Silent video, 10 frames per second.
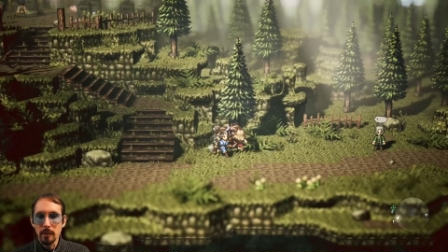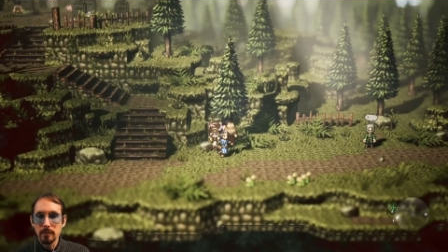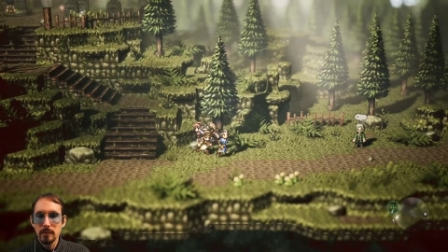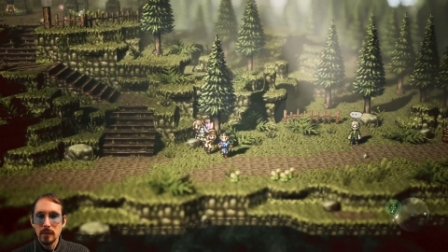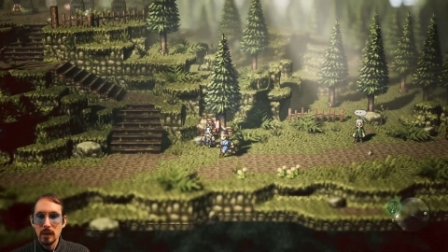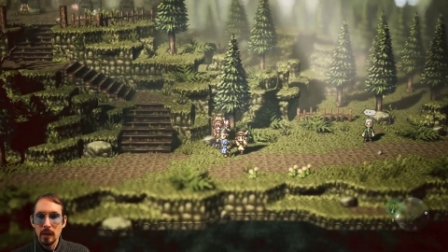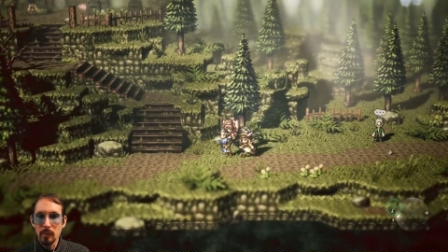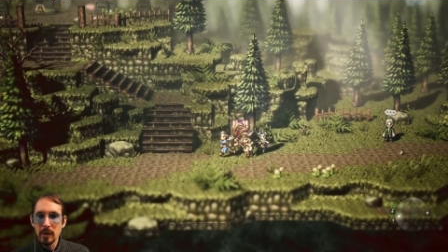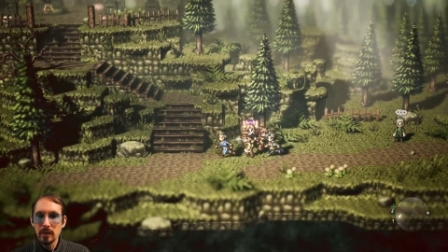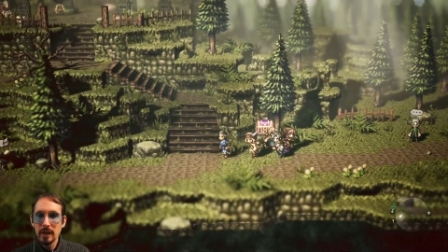okay.
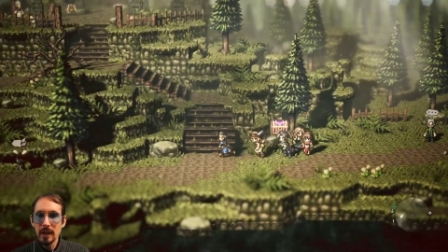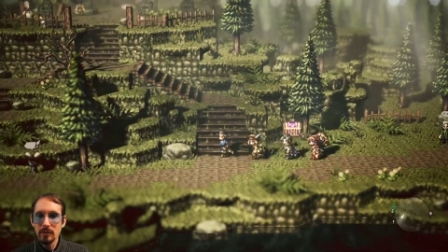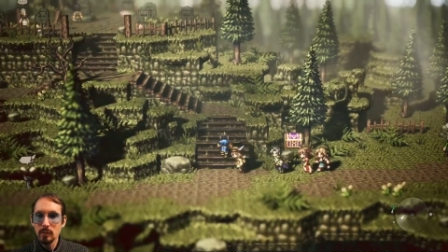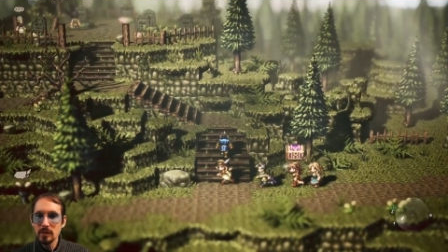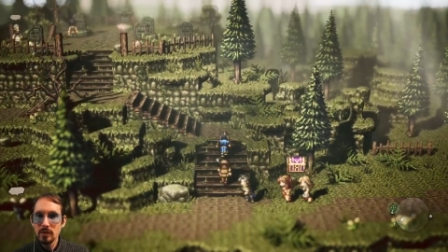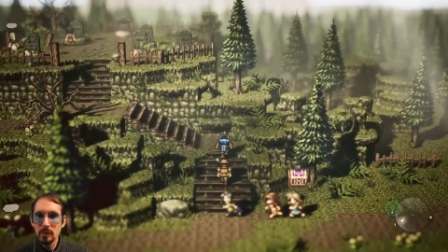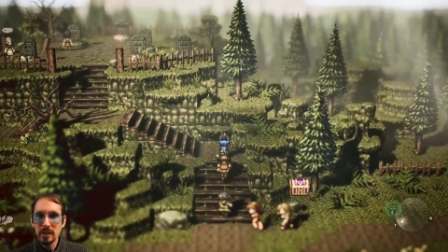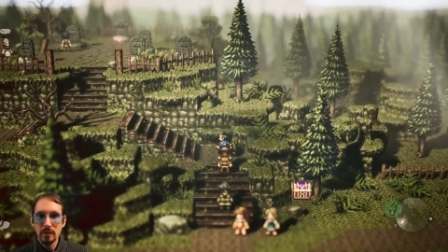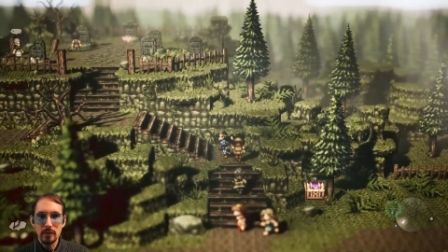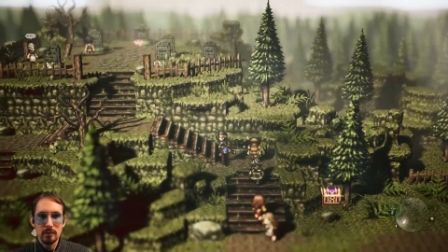Apparently I have to be
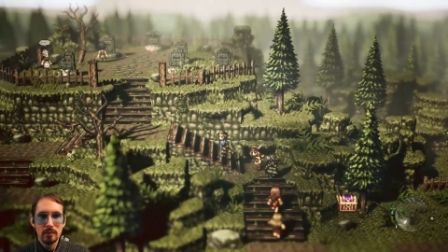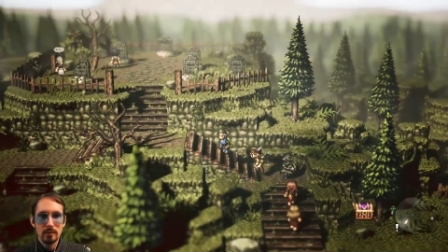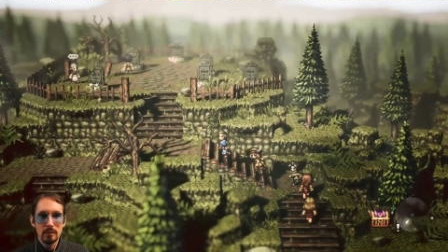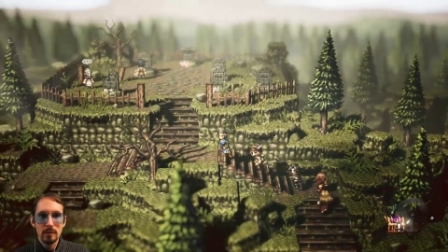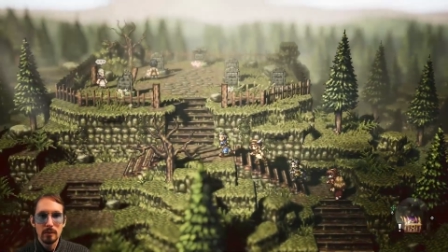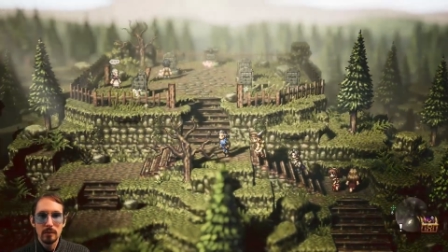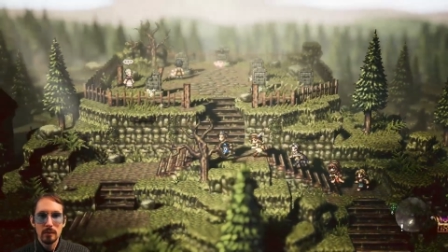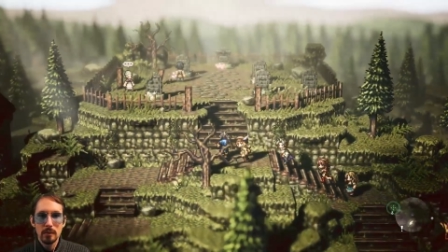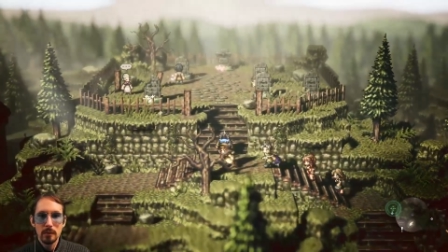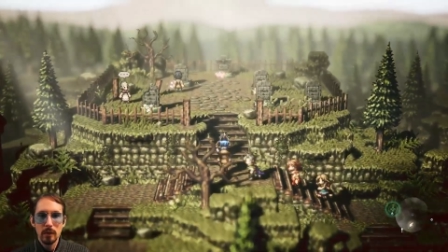somebody else.
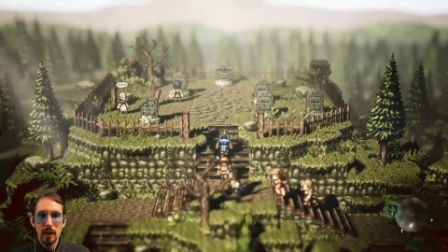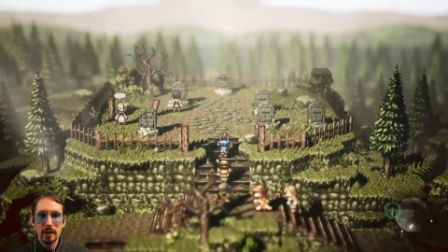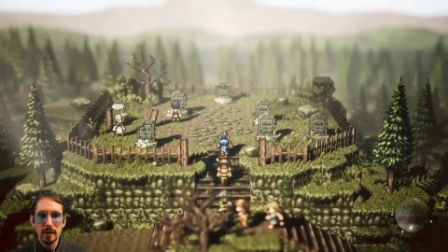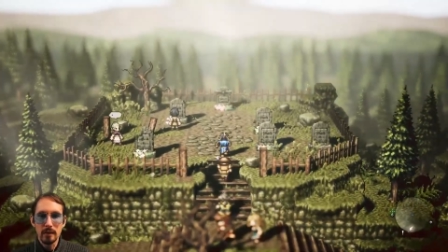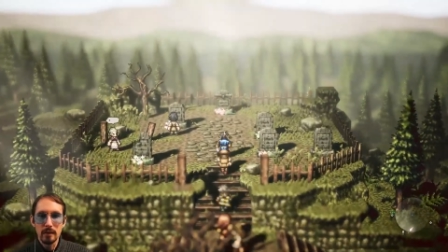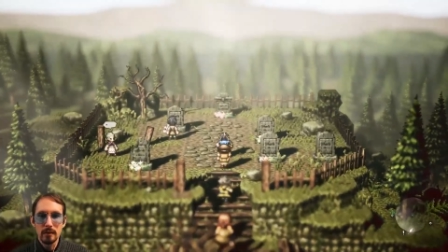Fine.